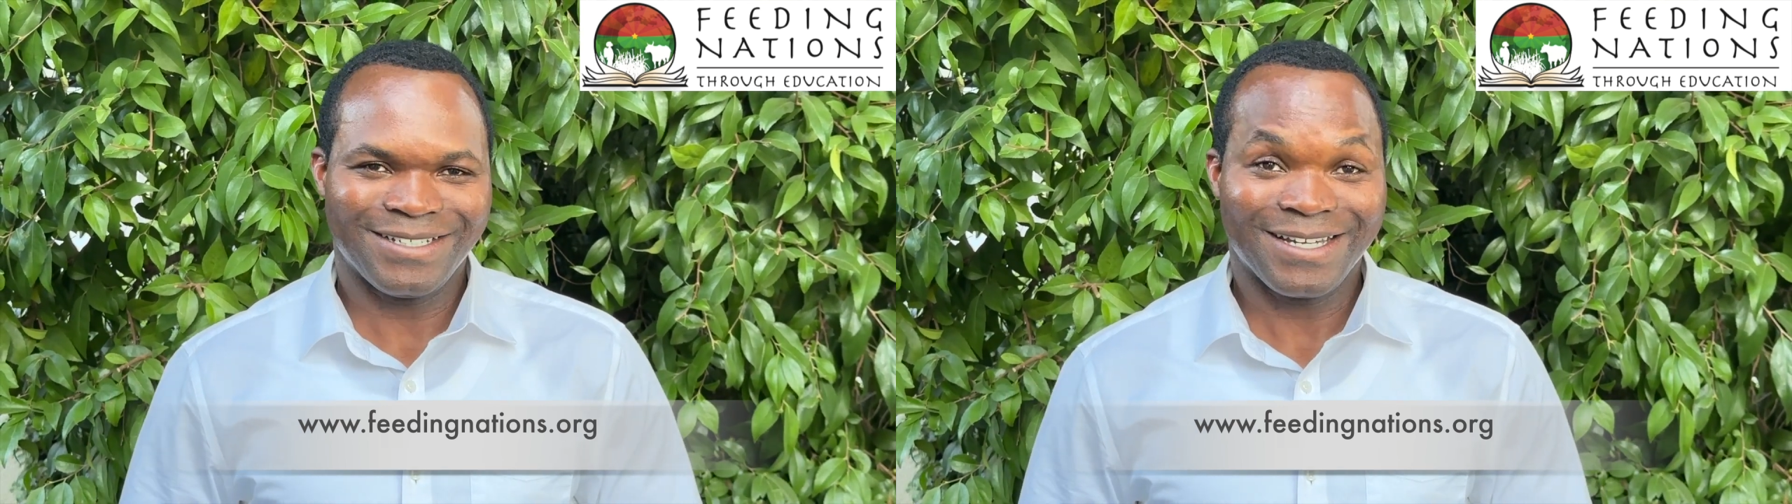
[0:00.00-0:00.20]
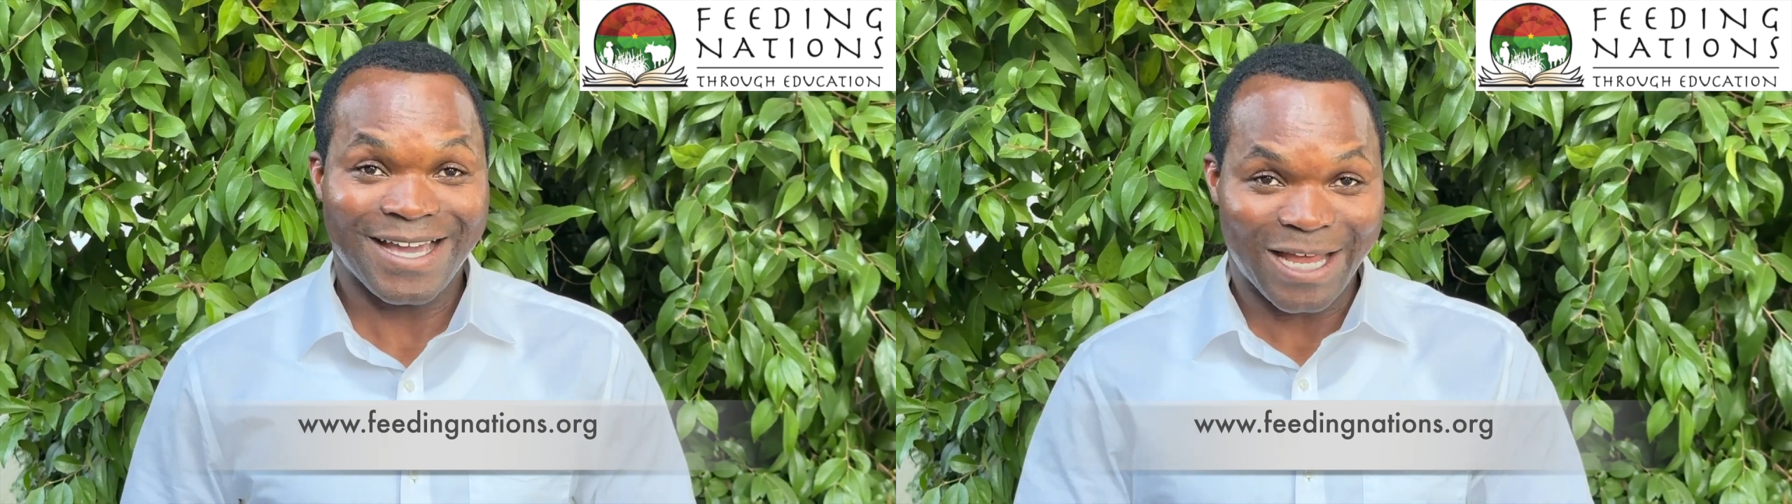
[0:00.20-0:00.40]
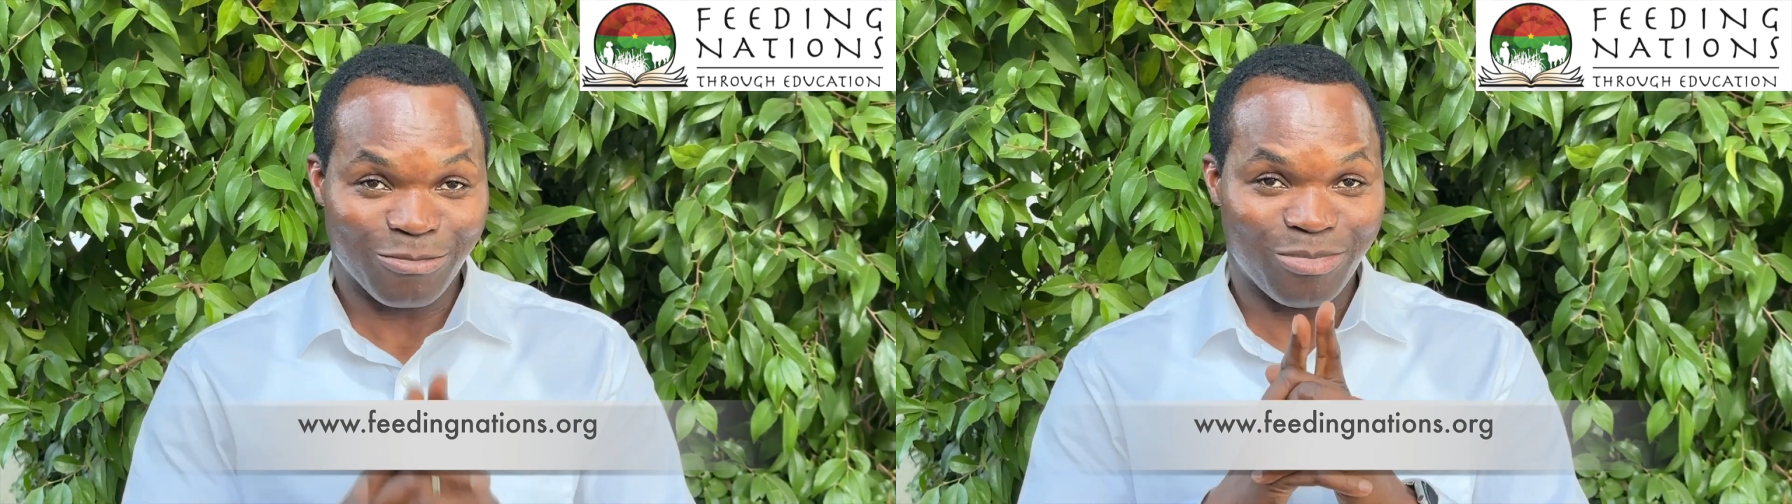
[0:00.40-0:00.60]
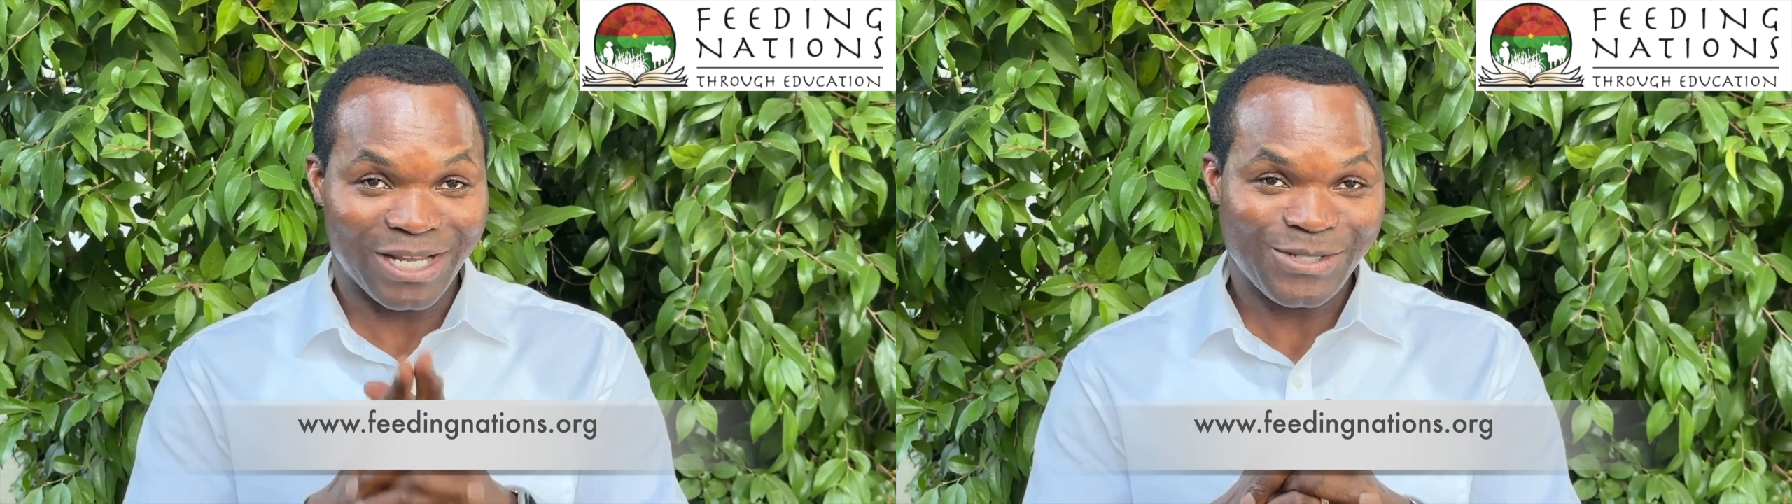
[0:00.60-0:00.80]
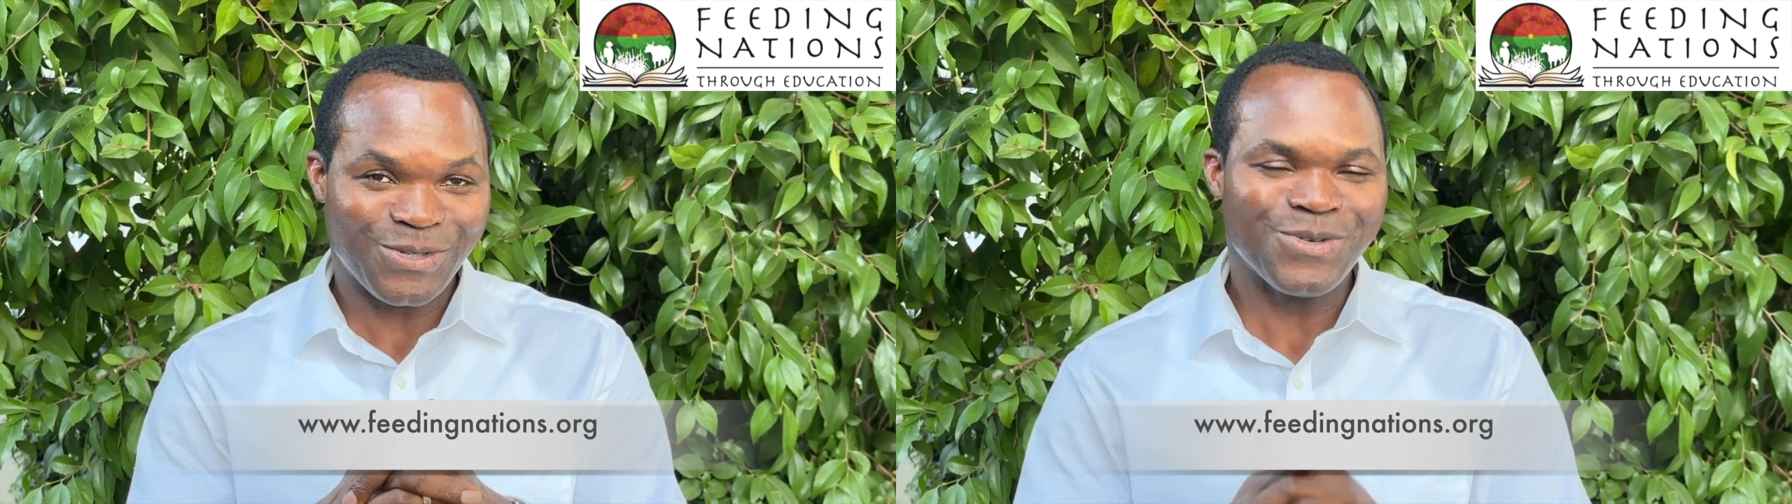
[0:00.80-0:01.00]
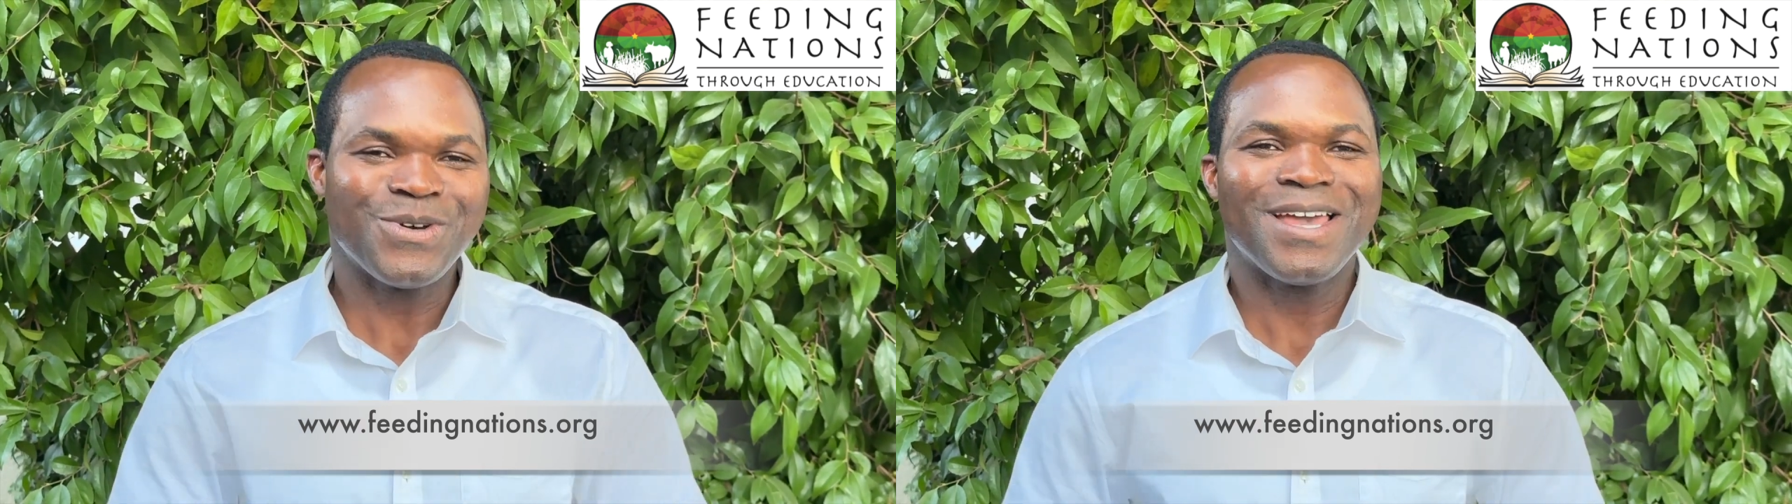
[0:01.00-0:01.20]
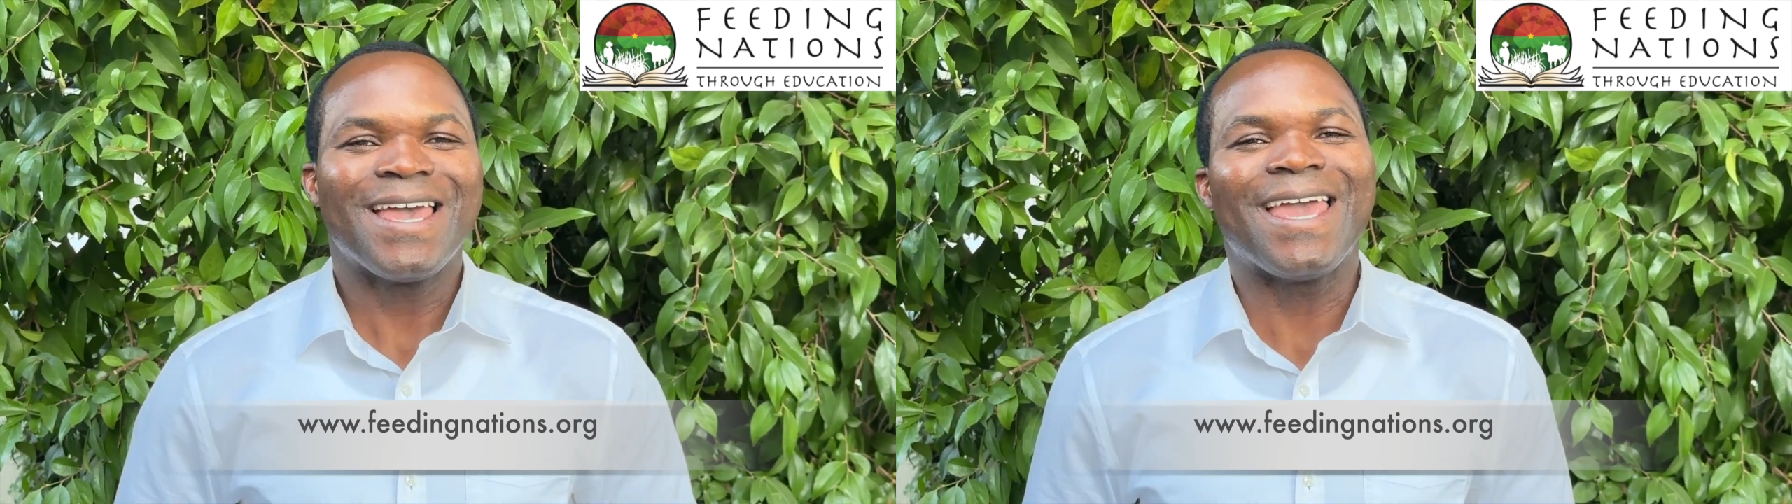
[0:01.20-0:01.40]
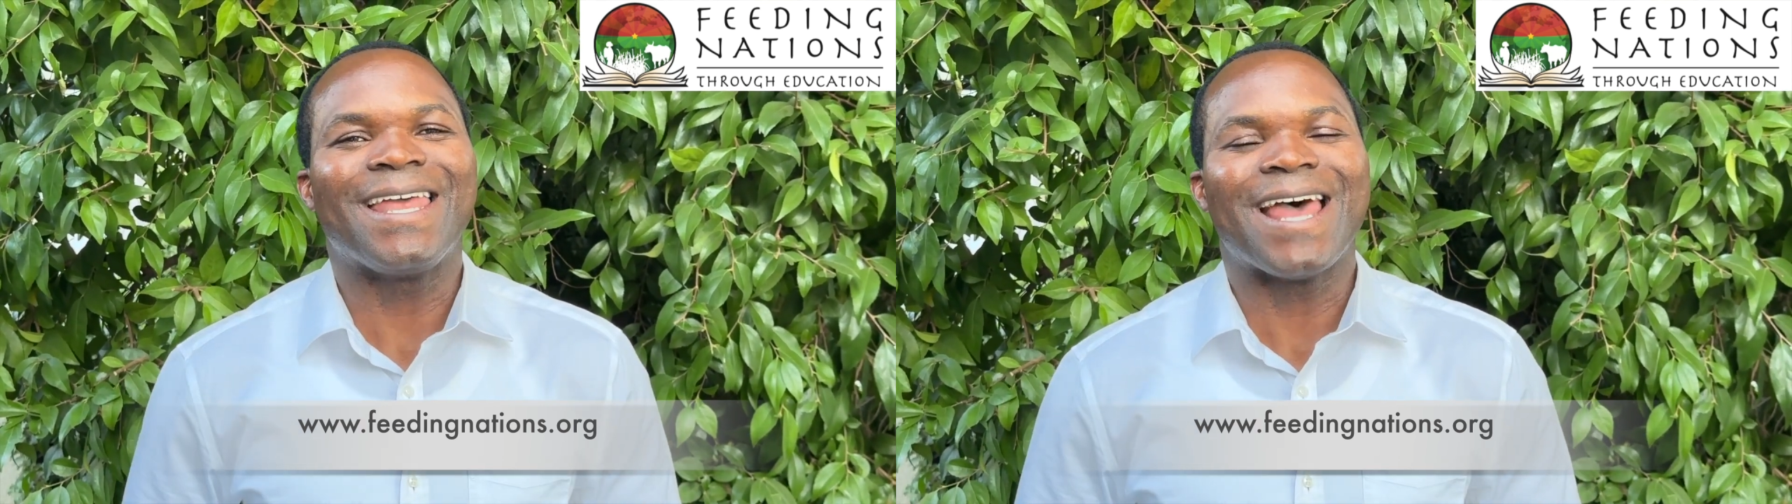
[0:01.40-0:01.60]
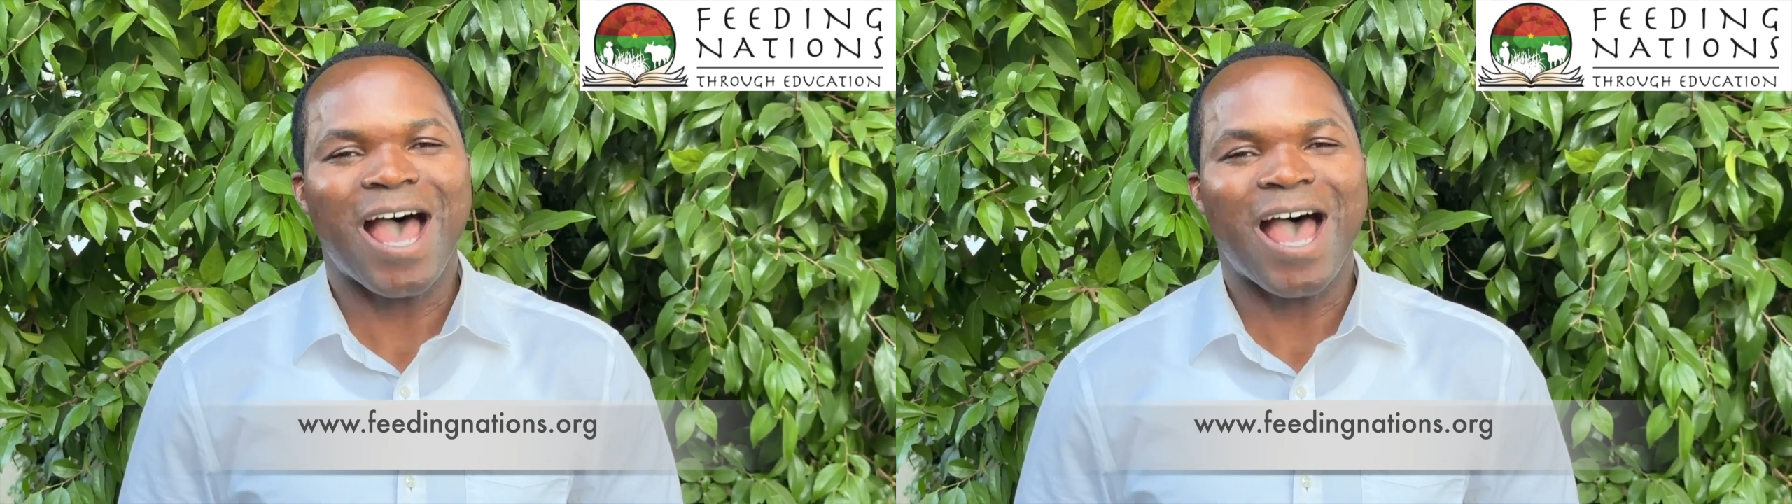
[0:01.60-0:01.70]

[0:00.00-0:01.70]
God bless you and